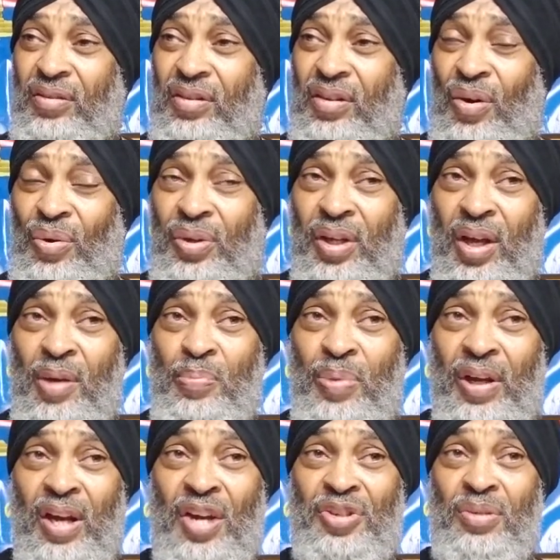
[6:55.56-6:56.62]
Okay.
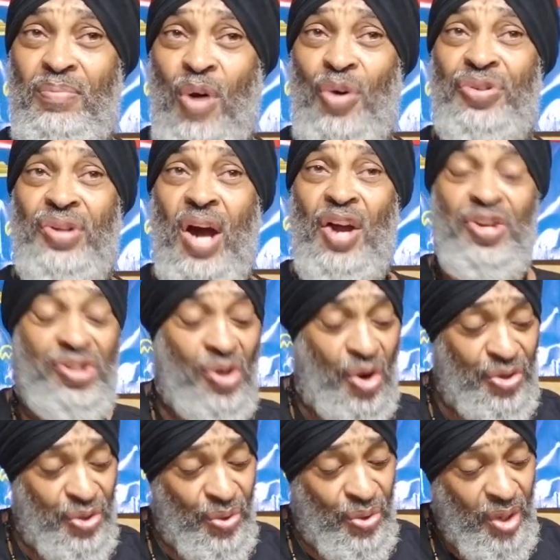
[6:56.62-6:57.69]
Because the Most High is
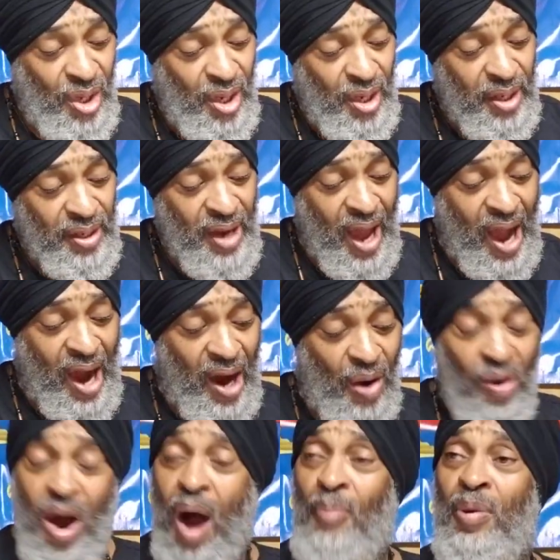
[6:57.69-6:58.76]
showing you,
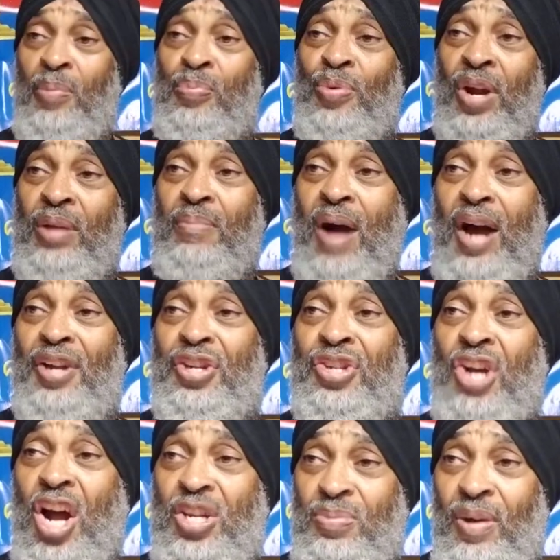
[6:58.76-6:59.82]
now I'm going to bring my
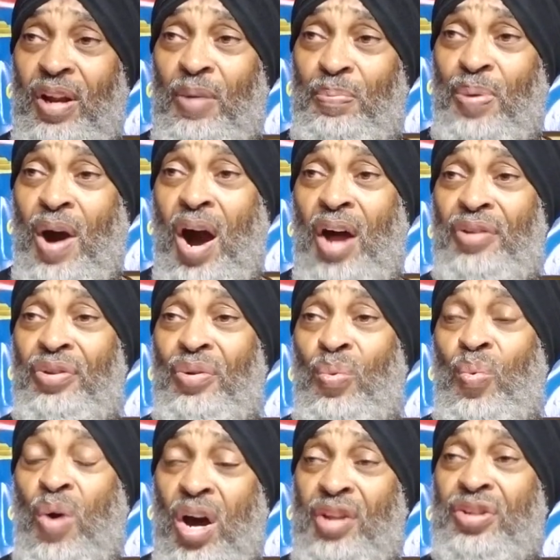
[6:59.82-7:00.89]
judgment upon the
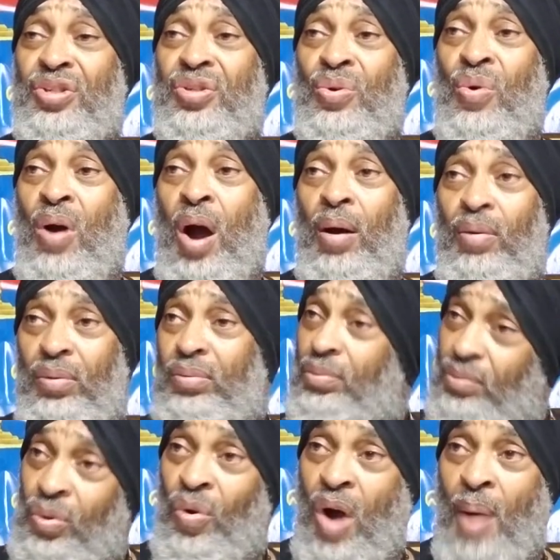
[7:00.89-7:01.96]
ones who
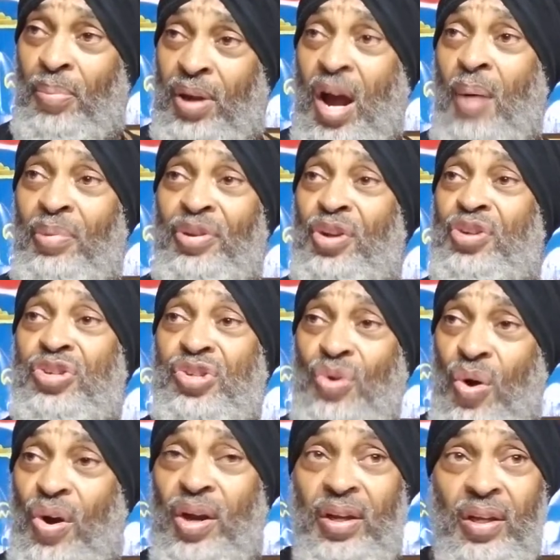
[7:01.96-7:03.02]
I'm coming to
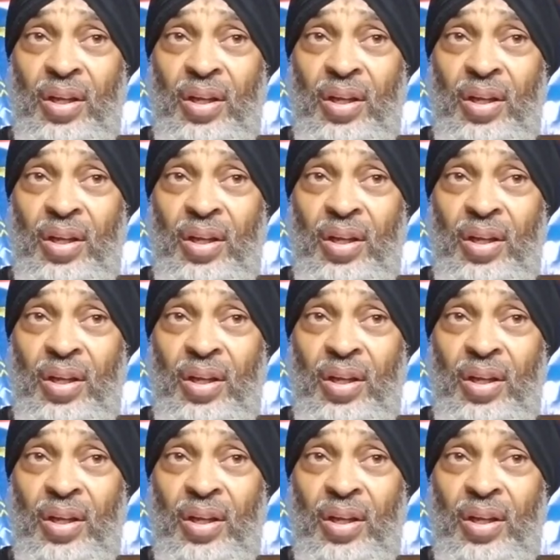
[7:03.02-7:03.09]
destroy.